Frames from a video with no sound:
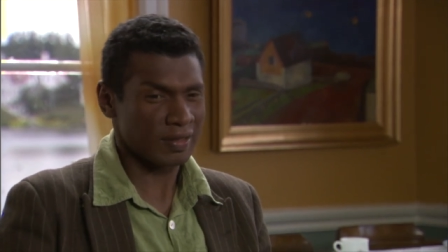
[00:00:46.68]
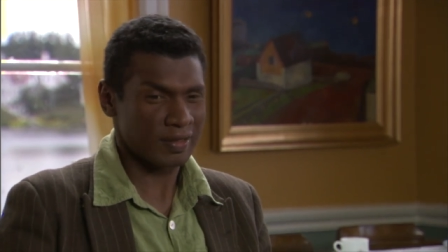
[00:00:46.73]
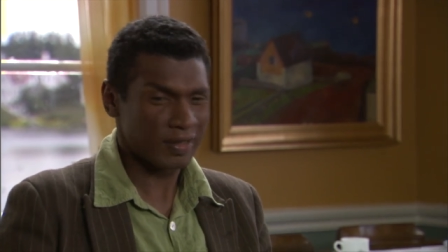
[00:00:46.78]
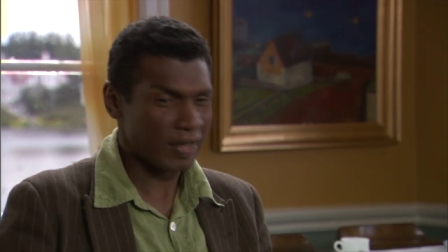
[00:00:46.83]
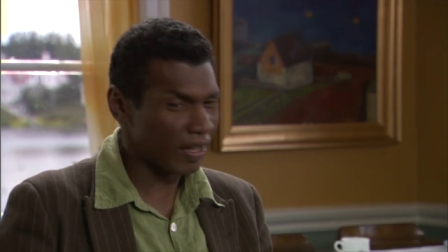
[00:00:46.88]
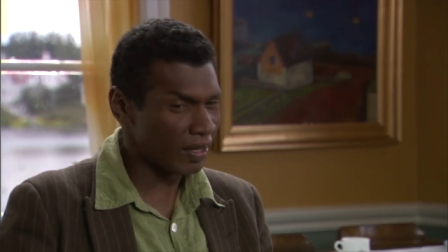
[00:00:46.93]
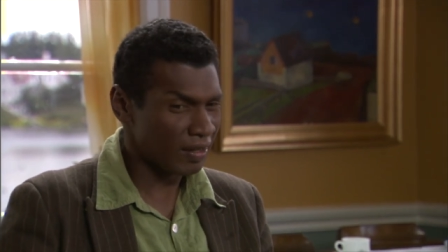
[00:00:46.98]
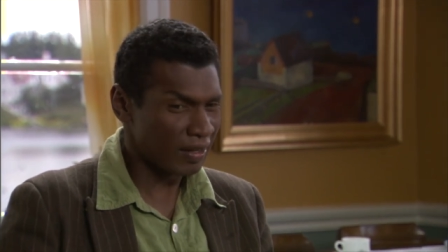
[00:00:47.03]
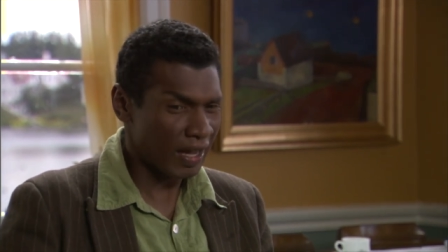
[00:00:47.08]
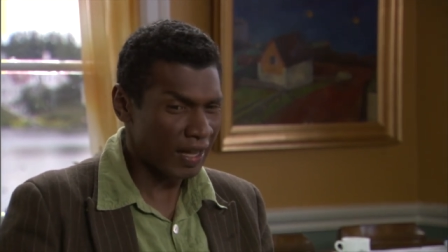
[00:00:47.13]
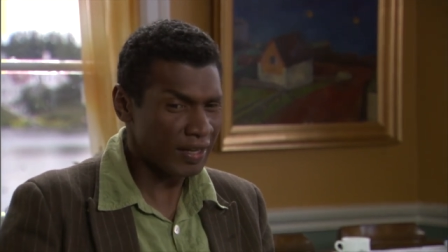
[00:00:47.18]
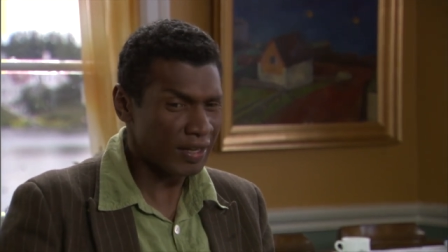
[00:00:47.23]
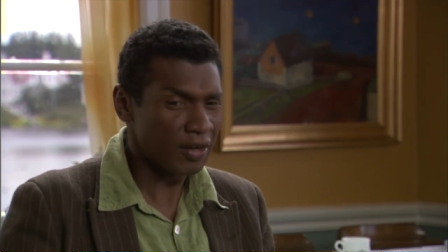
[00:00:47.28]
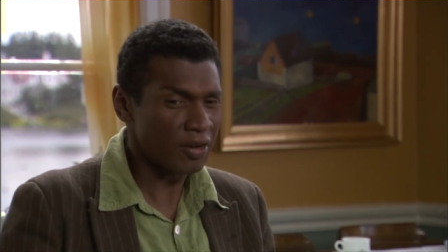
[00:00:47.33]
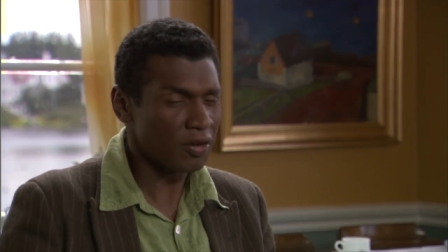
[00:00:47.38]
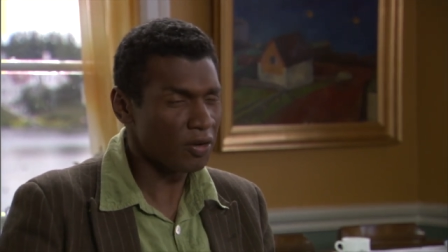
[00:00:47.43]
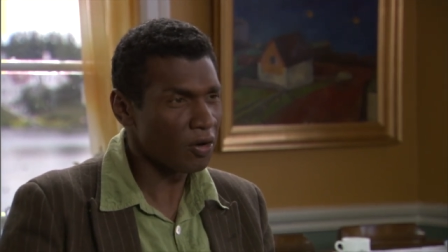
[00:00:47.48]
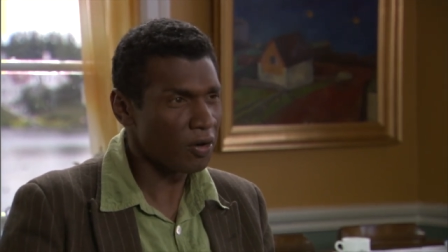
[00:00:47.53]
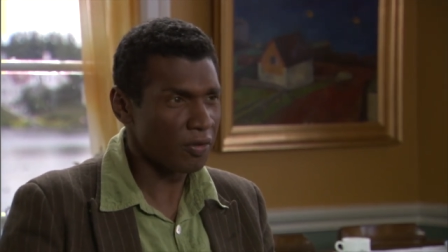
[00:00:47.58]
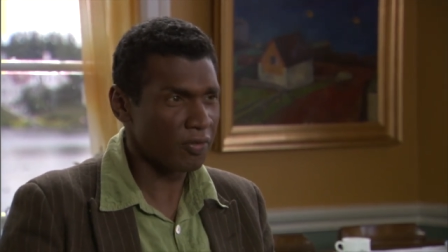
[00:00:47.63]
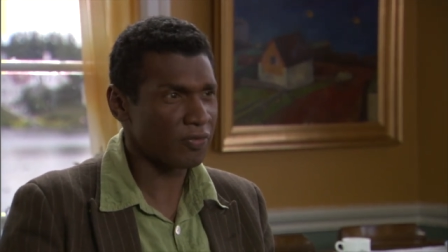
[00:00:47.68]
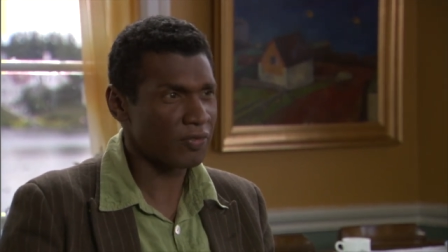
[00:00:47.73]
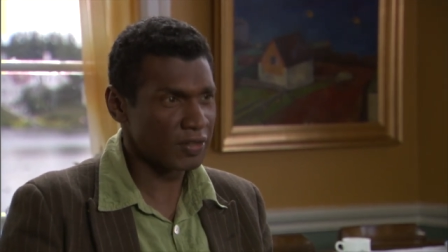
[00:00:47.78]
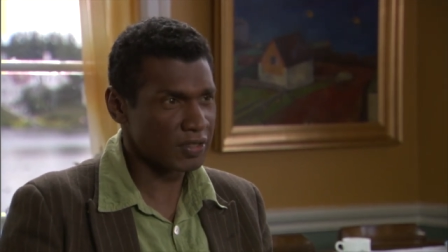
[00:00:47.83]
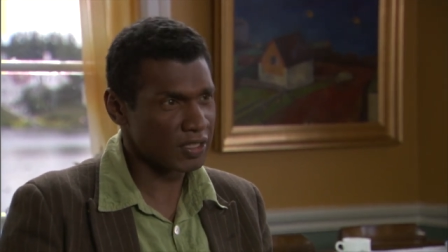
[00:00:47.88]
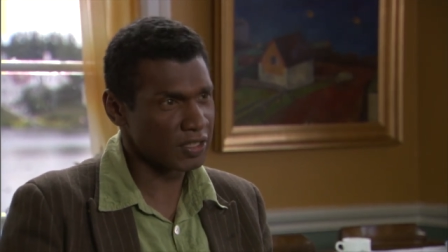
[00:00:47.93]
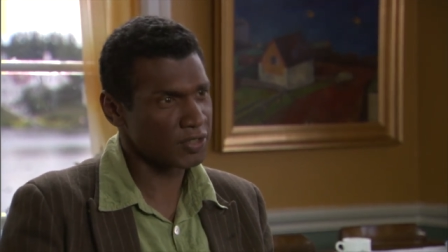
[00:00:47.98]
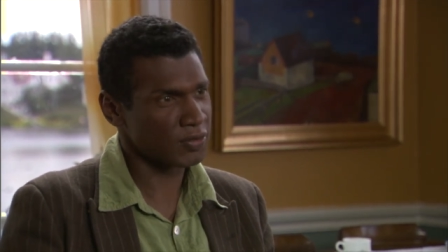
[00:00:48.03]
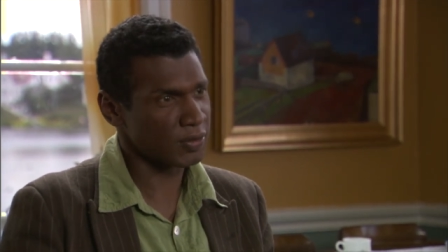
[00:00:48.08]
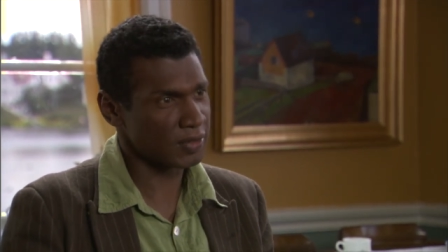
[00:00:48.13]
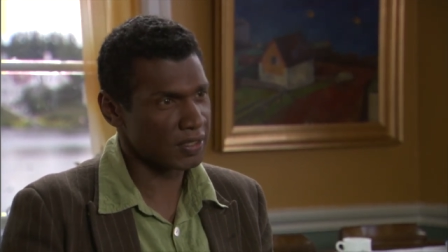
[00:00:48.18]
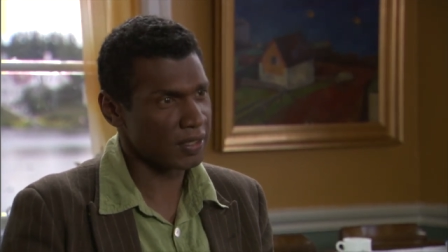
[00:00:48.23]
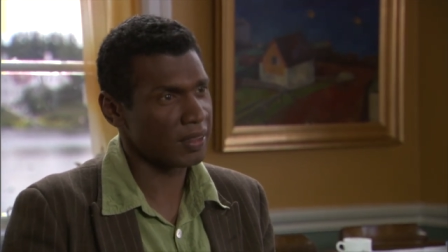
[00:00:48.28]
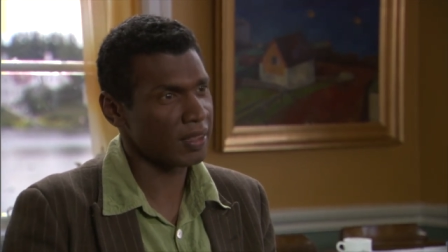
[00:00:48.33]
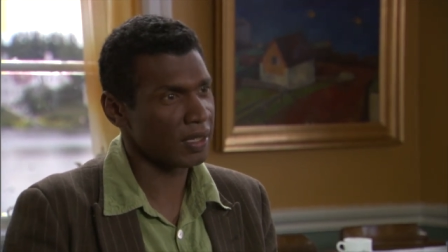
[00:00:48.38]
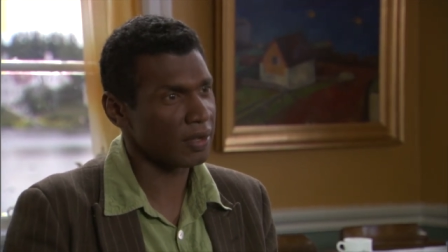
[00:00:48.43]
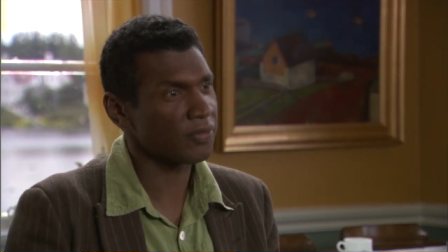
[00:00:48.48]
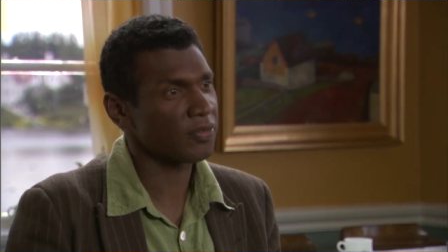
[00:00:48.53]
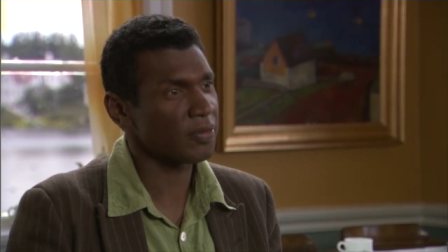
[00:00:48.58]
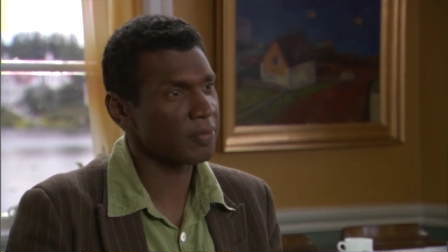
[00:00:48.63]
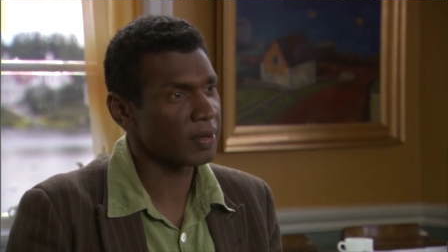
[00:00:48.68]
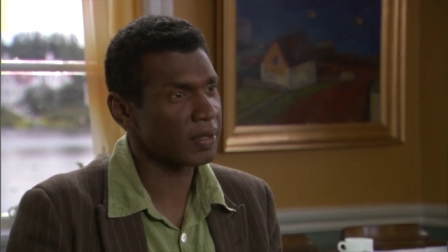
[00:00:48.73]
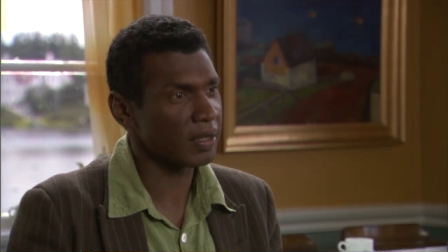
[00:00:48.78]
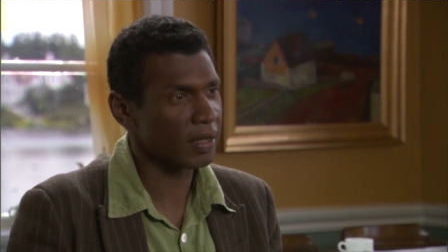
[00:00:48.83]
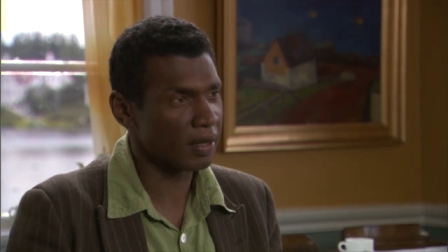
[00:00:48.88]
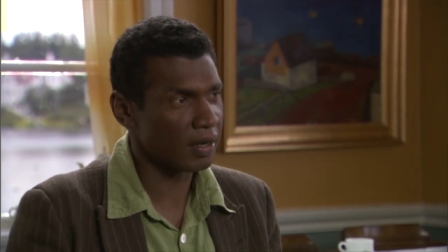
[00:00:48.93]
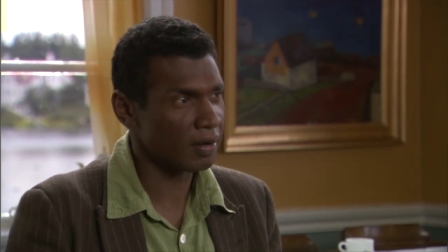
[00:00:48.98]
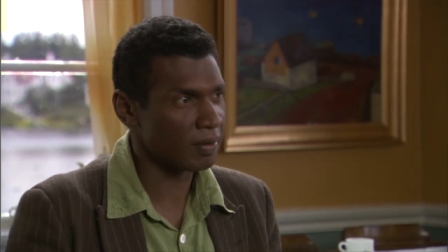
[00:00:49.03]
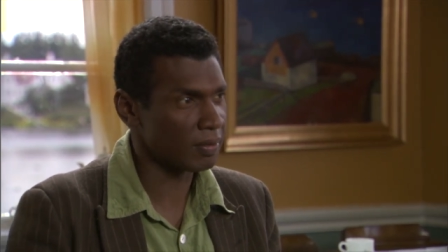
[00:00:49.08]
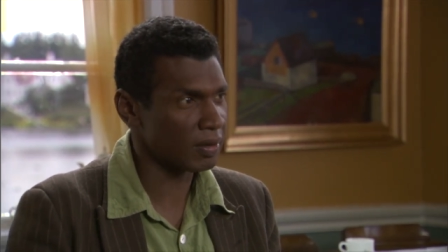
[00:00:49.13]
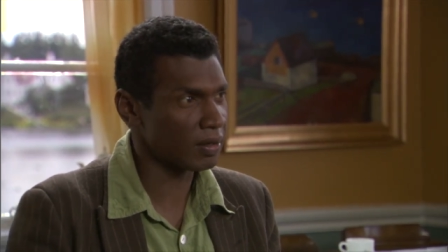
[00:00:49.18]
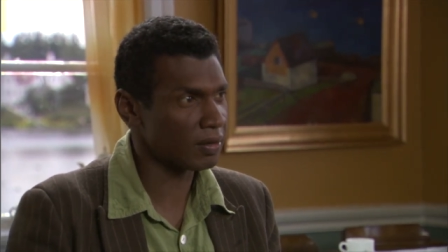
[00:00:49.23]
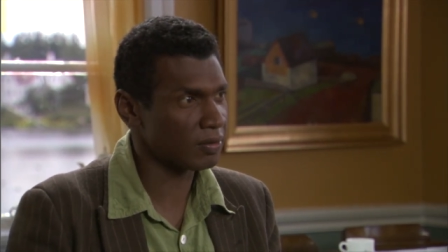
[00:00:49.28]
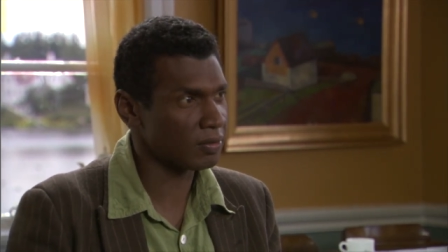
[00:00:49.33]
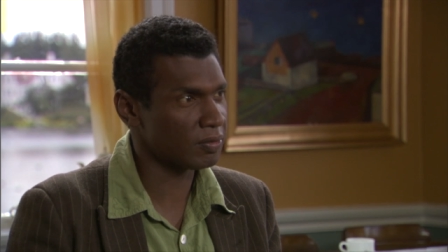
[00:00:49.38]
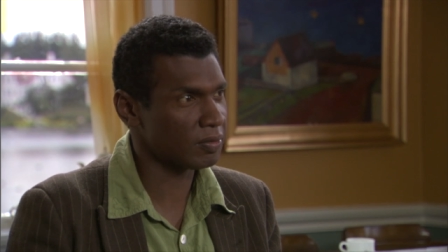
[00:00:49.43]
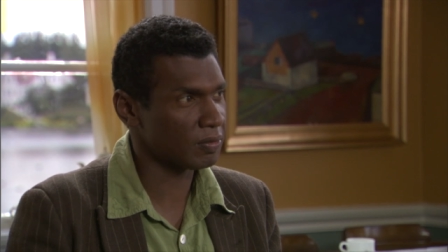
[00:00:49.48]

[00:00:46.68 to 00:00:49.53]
I, I didn't know physics was a thing for me. Um, it,